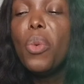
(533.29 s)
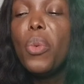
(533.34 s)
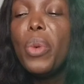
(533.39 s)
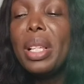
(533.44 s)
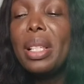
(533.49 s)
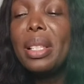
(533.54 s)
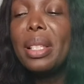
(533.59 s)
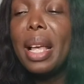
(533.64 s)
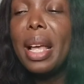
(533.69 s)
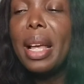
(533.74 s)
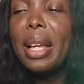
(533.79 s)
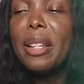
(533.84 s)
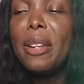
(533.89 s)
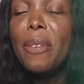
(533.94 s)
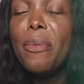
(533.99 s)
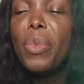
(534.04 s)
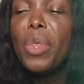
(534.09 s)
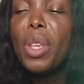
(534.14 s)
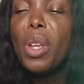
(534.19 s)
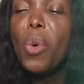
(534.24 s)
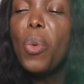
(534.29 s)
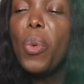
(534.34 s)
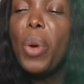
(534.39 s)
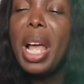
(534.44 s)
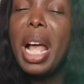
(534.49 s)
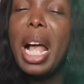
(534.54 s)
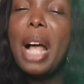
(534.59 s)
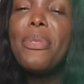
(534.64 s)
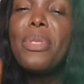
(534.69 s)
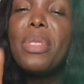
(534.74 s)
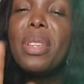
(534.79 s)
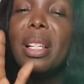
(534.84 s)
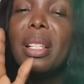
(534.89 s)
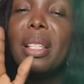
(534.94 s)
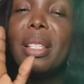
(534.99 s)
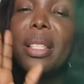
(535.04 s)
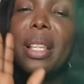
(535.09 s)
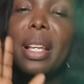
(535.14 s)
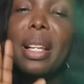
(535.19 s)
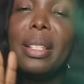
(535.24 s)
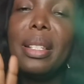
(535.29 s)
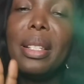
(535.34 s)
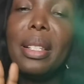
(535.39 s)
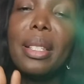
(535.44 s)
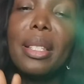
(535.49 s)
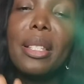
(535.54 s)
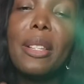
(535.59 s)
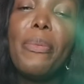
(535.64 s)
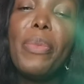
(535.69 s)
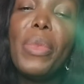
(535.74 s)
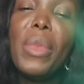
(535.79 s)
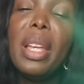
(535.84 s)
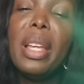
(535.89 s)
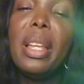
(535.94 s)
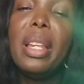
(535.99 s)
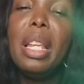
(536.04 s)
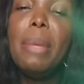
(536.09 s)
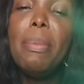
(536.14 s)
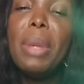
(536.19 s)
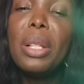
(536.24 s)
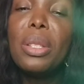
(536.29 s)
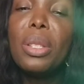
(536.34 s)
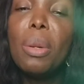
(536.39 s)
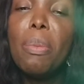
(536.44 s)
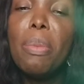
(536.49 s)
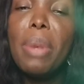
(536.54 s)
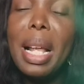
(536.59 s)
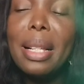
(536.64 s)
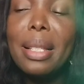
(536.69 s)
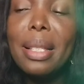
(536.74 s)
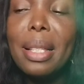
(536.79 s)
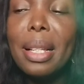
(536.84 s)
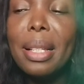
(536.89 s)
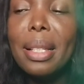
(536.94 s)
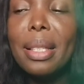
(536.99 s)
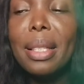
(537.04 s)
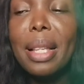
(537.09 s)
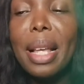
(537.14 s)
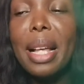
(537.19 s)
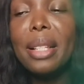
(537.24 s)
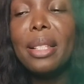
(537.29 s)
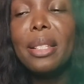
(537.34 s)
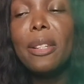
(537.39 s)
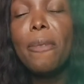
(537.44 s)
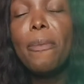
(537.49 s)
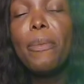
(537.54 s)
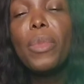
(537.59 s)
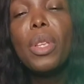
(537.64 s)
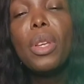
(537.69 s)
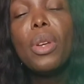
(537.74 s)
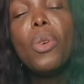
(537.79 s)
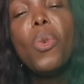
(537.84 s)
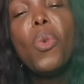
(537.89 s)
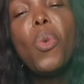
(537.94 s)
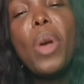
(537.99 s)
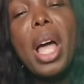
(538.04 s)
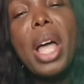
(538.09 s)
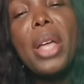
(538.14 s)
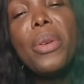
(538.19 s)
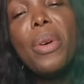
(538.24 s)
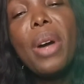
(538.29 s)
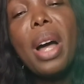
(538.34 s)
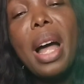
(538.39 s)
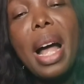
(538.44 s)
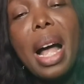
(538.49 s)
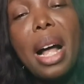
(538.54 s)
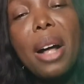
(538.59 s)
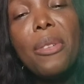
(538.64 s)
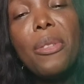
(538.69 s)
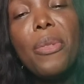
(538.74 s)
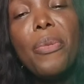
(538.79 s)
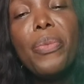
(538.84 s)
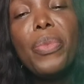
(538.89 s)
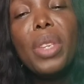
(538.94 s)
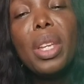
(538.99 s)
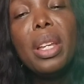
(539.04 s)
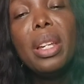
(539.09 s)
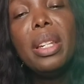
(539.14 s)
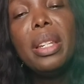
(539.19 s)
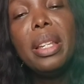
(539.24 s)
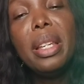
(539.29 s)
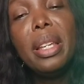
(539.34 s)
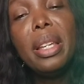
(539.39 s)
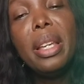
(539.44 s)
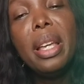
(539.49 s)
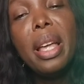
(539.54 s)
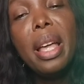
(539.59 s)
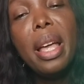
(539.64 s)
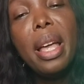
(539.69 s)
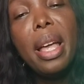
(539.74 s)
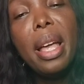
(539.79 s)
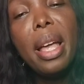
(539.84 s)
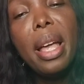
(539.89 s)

We said we have 3 stages. The mesoblastic stage, where you have the